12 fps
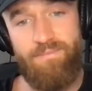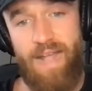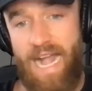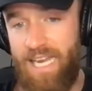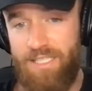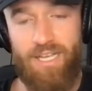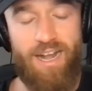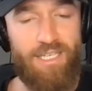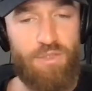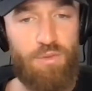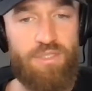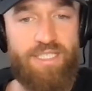Hadn't
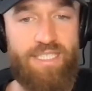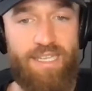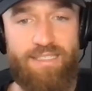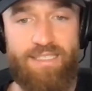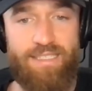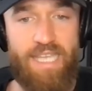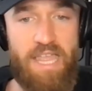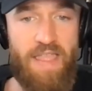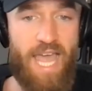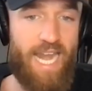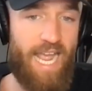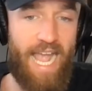talked to her since. And
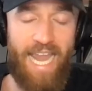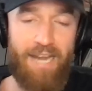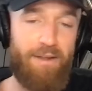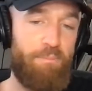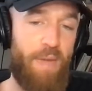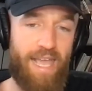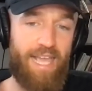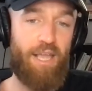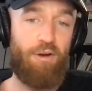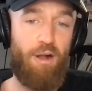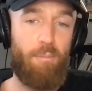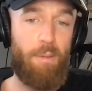then I ended up
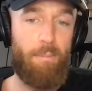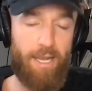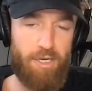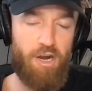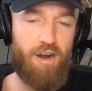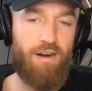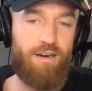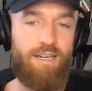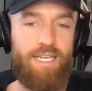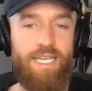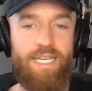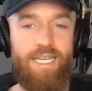picking her up in my
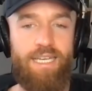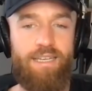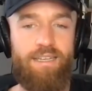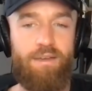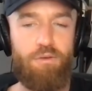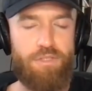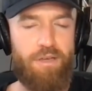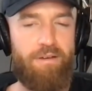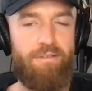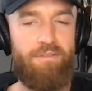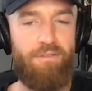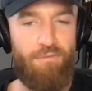car. It was
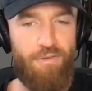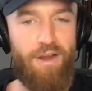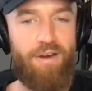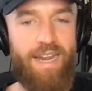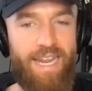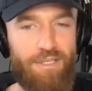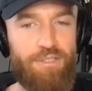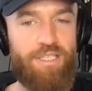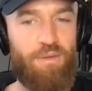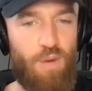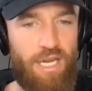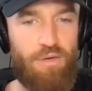a very
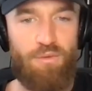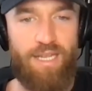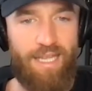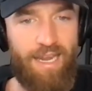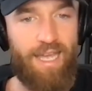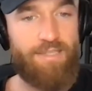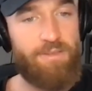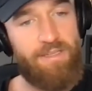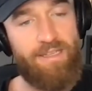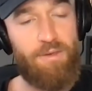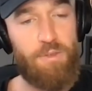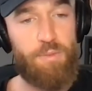interesting way to reconnect. So I
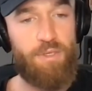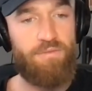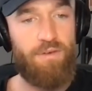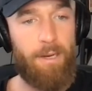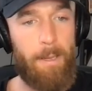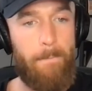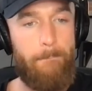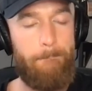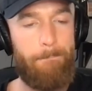thought that was pretty funny.